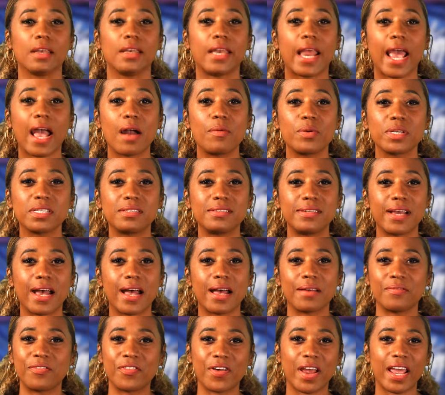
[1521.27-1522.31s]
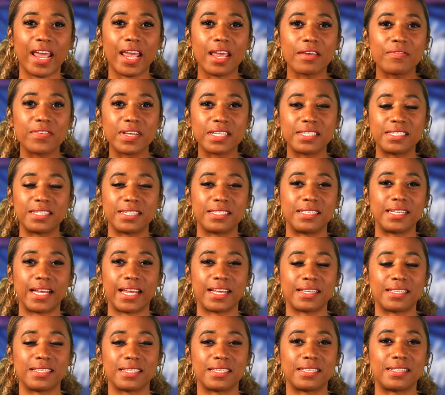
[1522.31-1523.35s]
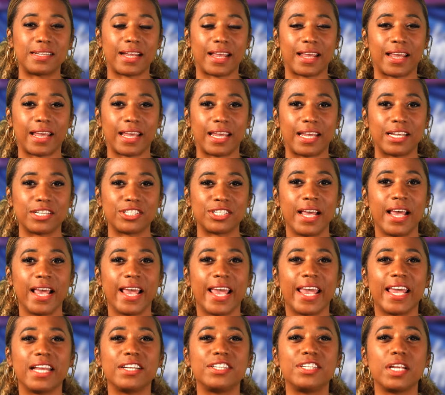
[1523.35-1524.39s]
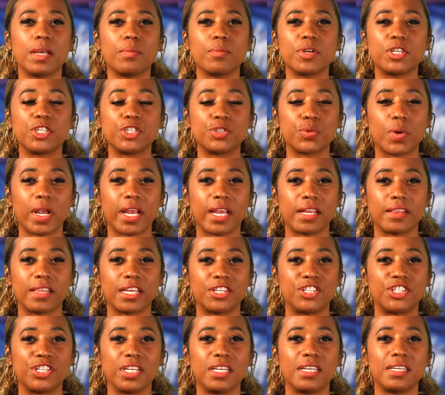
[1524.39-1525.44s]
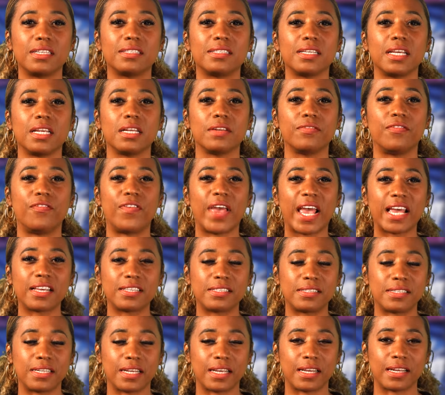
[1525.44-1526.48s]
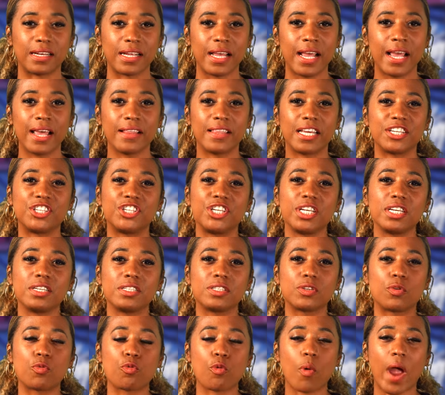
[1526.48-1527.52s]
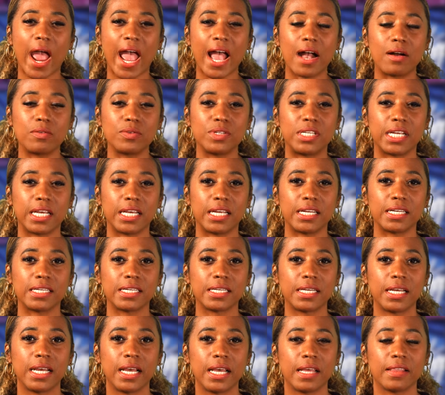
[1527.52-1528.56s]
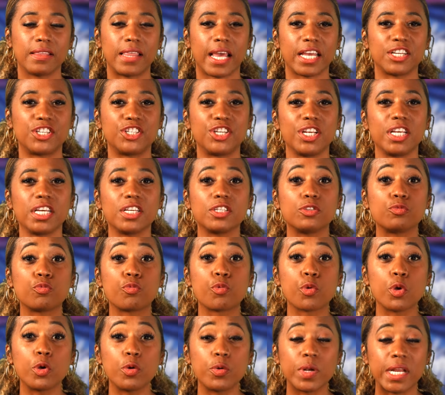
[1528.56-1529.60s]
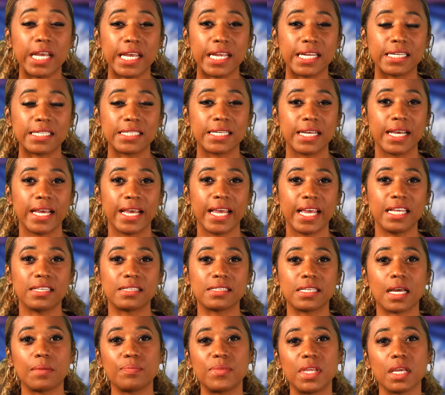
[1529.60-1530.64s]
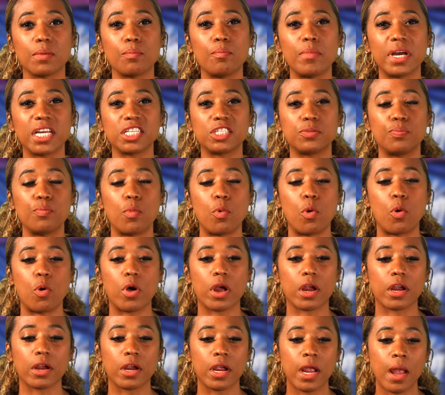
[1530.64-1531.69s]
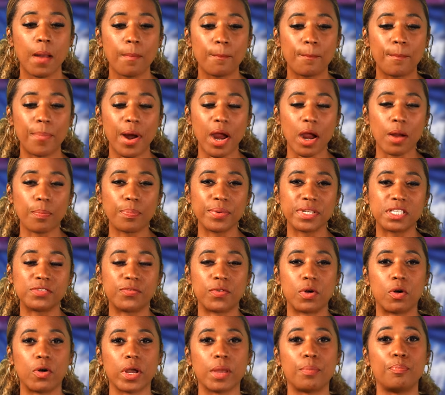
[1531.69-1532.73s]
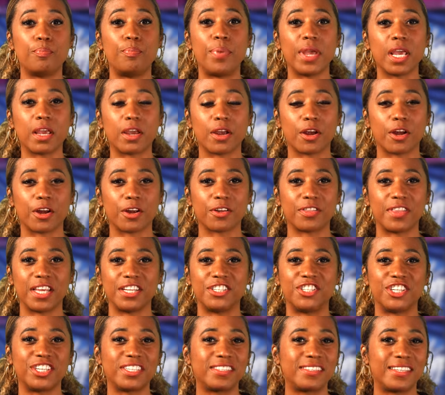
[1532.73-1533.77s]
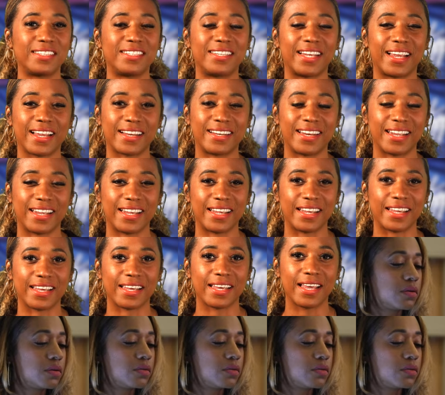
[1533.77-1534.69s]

Now it's time for Ava to take the stage and demonstrate that she is invested, that she is grounded, that she is rooted in something much more purposeful and bigger than just the technique.